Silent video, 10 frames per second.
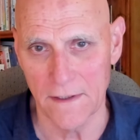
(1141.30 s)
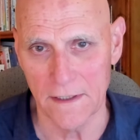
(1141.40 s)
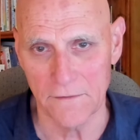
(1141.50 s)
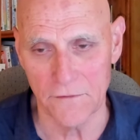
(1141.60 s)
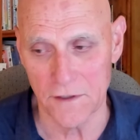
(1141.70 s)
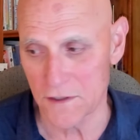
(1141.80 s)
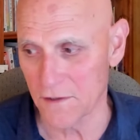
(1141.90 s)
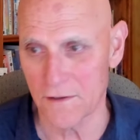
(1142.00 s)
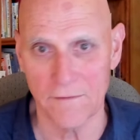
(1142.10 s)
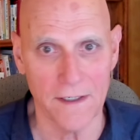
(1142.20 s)
and if you're just
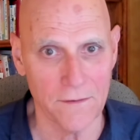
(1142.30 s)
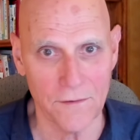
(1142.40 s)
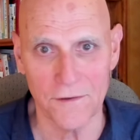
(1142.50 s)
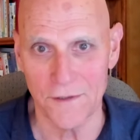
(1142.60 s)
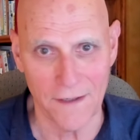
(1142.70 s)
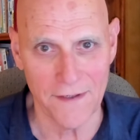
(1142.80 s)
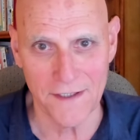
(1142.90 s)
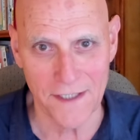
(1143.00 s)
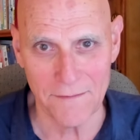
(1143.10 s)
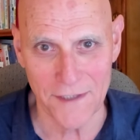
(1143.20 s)
looking around the world, you have that
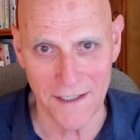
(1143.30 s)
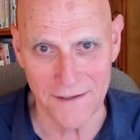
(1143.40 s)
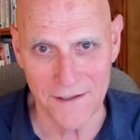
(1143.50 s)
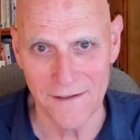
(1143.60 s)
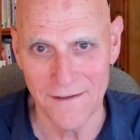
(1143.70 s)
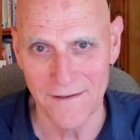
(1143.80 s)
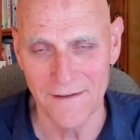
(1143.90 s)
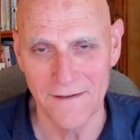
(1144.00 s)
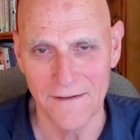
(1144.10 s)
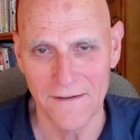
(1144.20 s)
same sense.
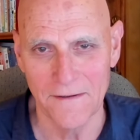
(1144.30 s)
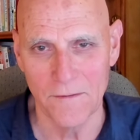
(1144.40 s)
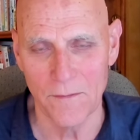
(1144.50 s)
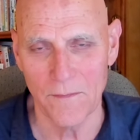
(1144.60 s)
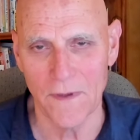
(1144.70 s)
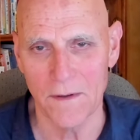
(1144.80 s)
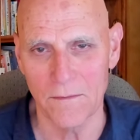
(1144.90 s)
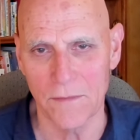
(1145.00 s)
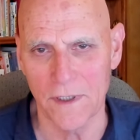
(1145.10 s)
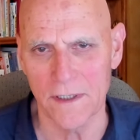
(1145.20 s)

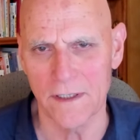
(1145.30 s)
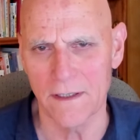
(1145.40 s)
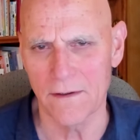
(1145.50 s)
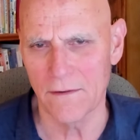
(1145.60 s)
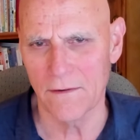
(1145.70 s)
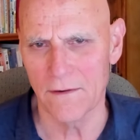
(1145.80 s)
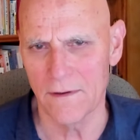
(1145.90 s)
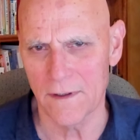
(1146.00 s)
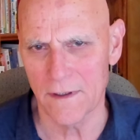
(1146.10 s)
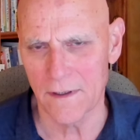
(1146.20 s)
But
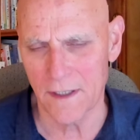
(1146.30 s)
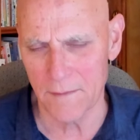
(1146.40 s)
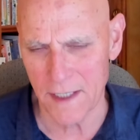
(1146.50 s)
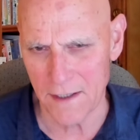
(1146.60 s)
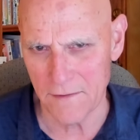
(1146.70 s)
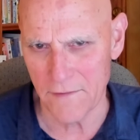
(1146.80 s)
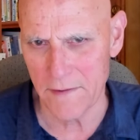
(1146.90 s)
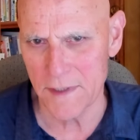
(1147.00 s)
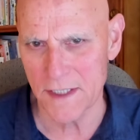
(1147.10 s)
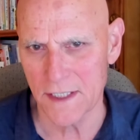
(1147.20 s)
coming out of
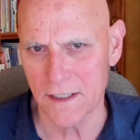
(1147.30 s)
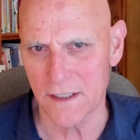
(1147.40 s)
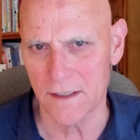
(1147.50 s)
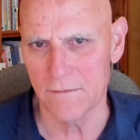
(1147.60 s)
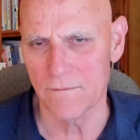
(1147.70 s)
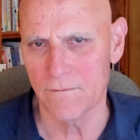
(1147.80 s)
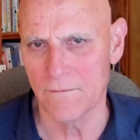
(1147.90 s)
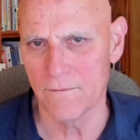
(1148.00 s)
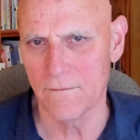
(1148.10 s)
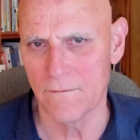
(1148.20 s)
ABCT
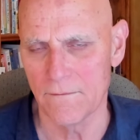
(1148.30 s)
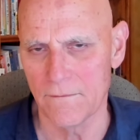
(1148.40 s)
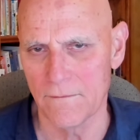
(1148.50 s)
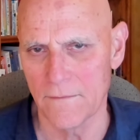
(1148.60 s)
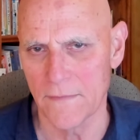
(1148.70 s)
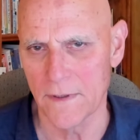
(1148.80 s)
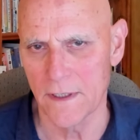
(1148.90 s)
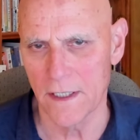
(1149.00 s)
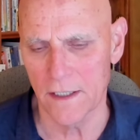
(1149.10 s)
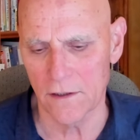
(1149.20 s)

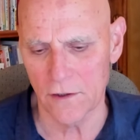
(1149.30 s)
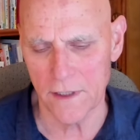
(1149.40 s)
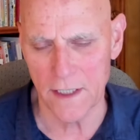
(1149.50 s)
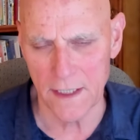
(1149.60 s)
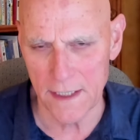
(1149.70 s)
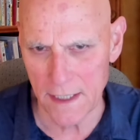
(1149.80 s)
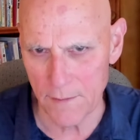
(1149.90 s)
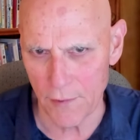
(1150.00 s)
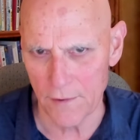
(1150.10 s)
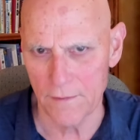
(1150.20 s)
and looking
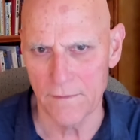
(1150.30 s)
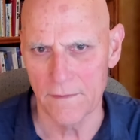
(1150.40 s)
deeper